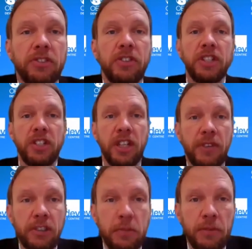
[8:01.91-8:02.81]
and
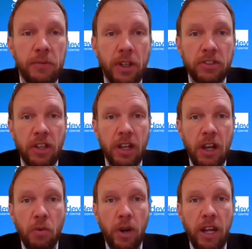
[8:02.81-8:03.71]
strategic investment
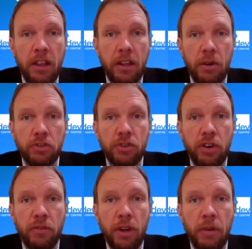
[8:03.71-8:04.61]
funds with
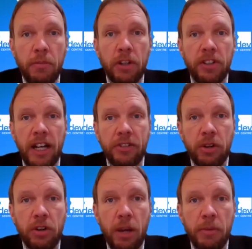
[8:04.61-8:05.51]
those of
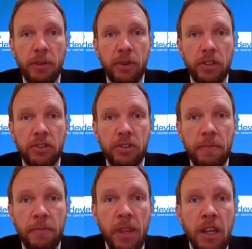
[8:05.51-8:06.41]
multilateral climate
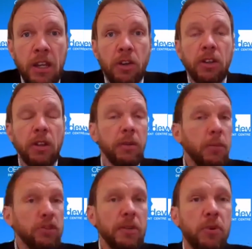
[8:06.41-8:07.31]
funds.
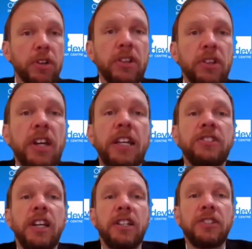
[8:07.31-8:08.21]
Now, the most important
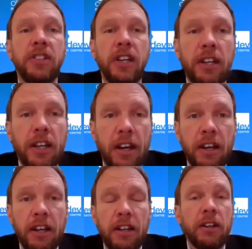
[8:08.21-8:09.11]
thing is
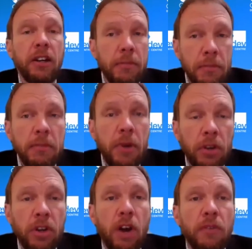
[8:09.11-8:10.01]

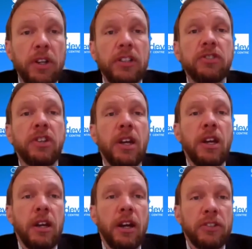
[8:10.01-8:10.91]
on
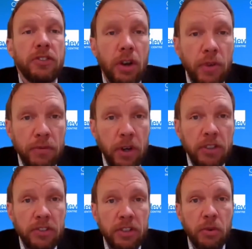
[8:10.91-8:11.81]
governance.
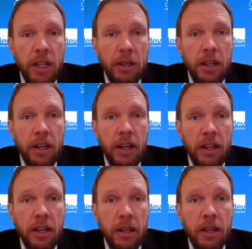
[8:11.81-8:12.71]
Sovereign funds and
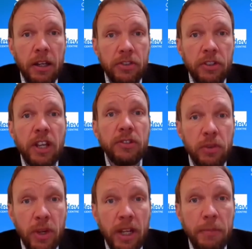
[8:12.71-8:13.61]

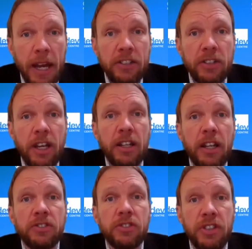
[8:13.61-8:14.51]
successful green
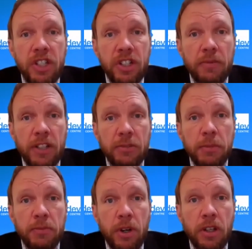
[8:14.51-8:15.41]
banks and strategic
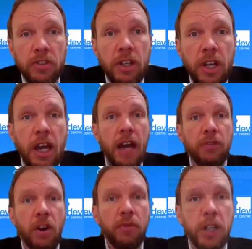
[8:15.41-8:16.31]
investment funds
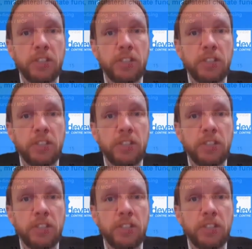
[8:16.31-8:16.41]
have